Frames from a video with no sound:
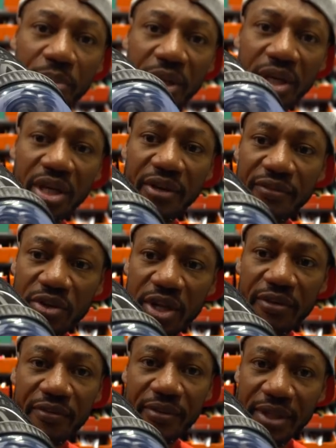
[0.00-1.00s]
a pair, if you
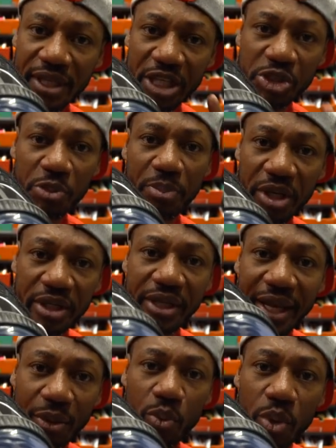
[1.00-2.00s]
didn't get your pair
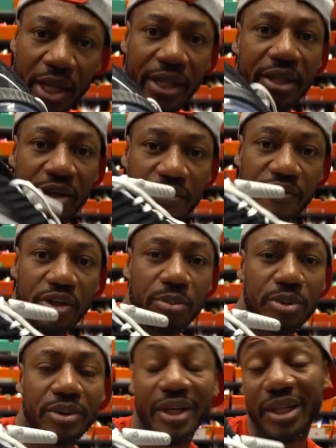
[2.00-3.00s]
day one, they're
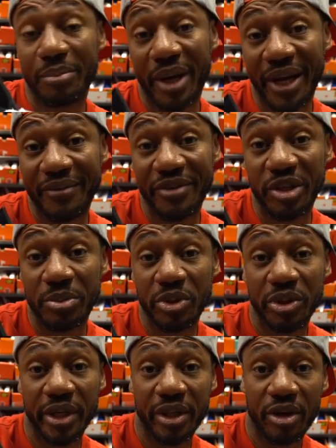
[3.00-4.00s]
available. Probably
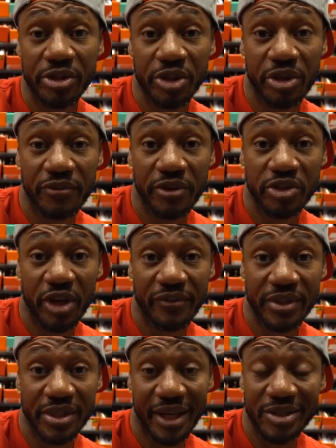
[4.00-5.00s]
available in also your foot
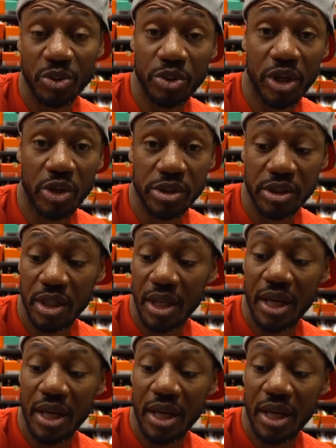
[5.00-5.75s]
traffic sites, who knows?